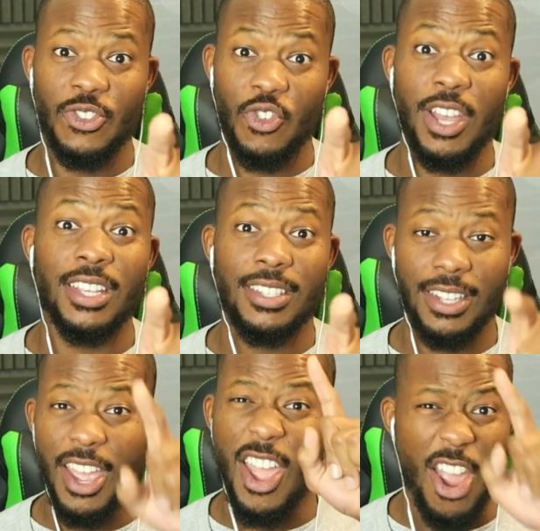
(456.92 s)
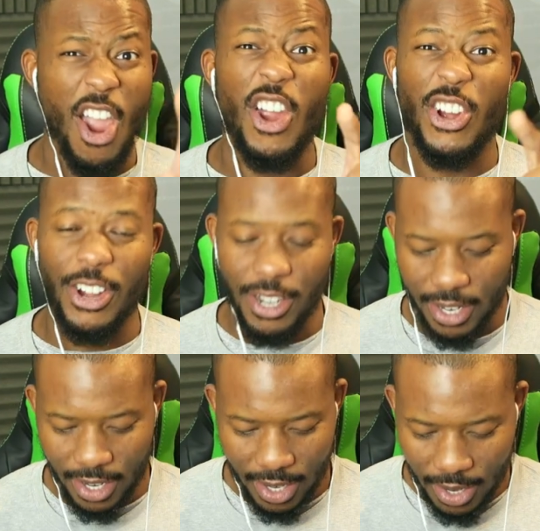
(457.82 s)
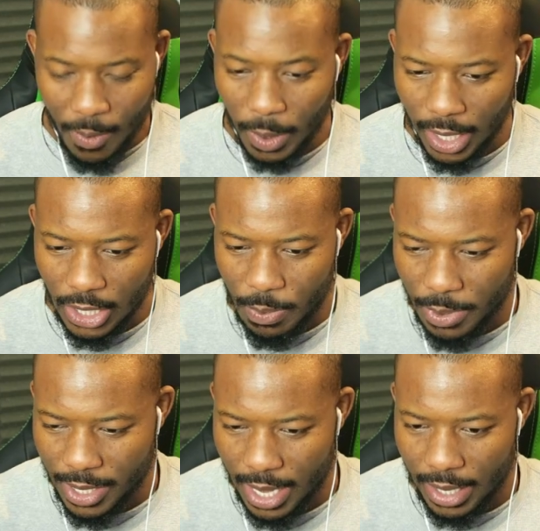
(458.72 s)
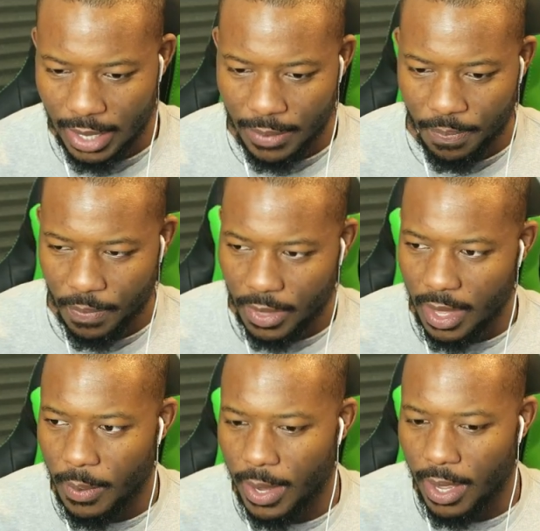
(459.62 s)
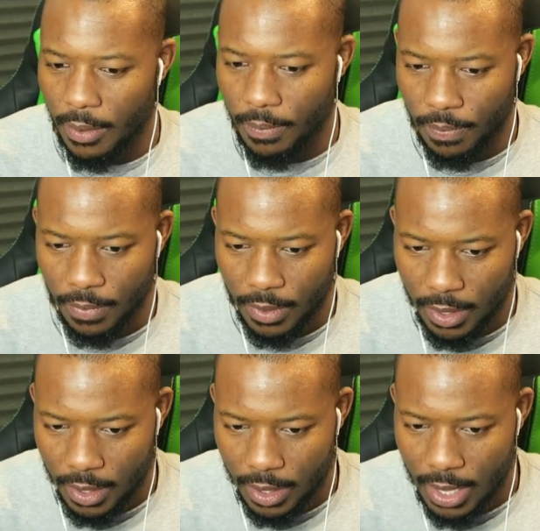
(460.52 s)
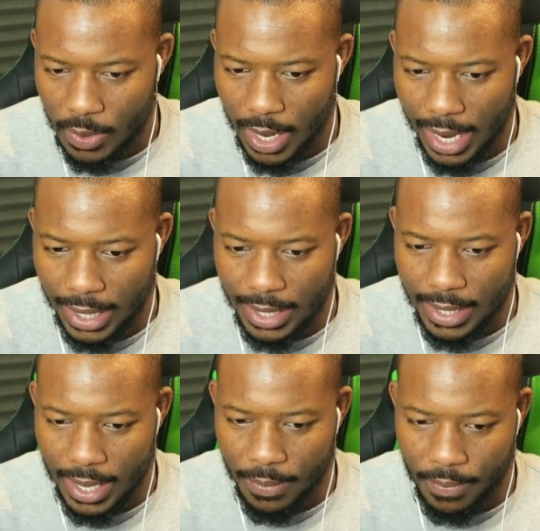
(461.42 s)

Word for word: Trust earned 100%. There we go. That's what I like to see.